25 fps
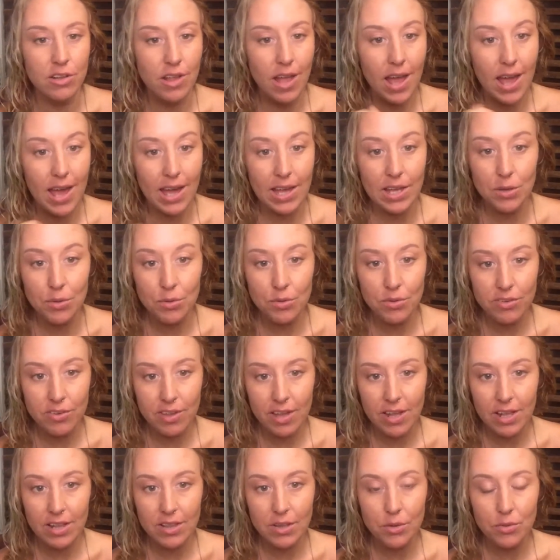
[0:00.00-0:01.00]
I don't
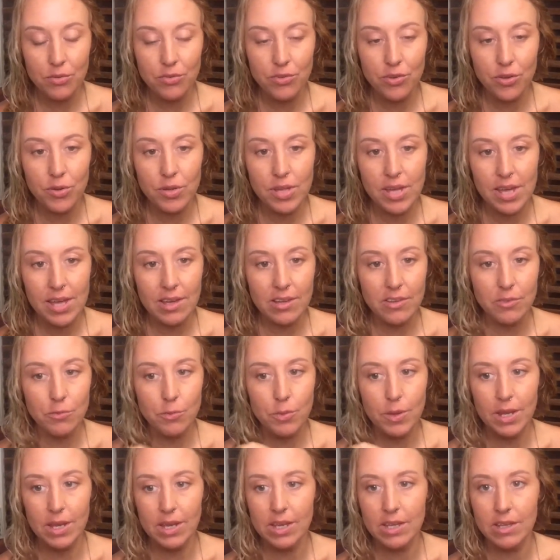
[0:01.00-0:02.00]
sell those yoni eggs, but
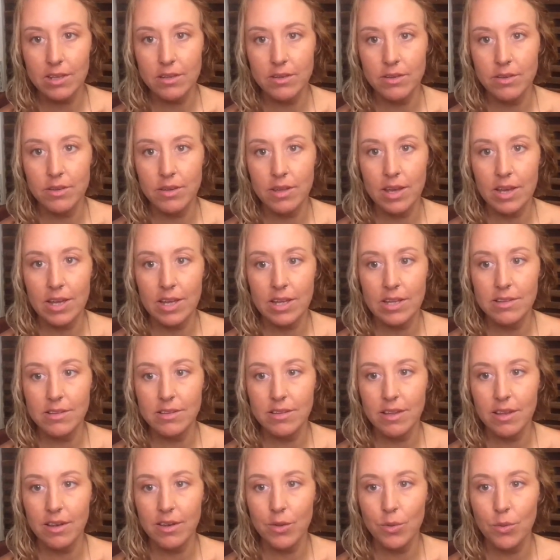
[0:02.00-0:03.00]
I can
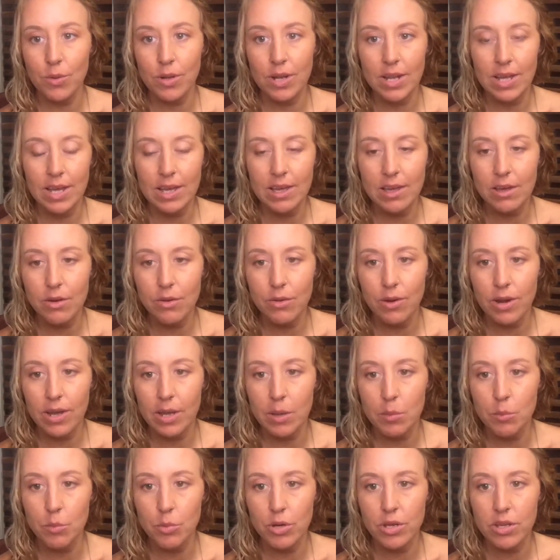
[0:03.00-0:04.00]
send you a link, or I can
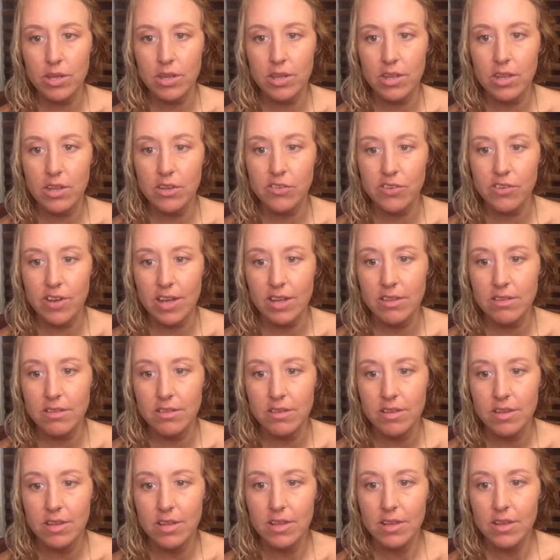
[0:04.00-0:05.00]
put it in the chat
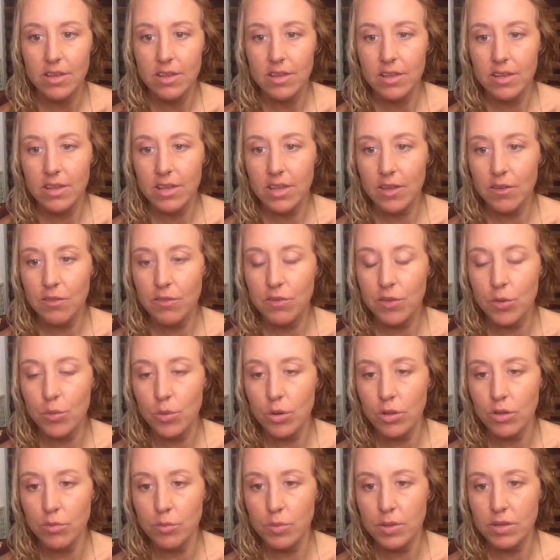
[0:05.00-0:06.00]
if you
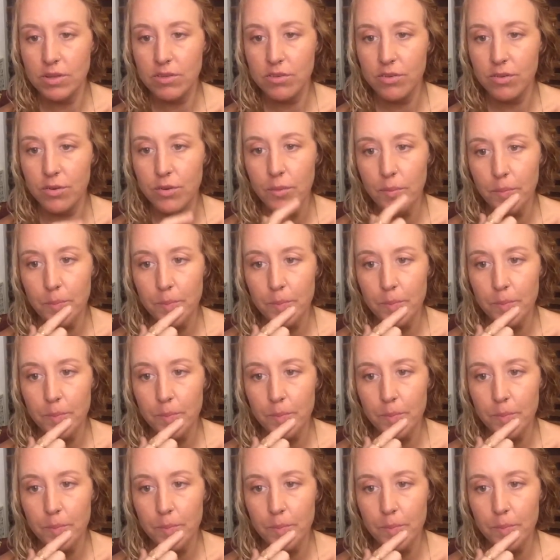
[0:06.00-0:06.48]
want me to.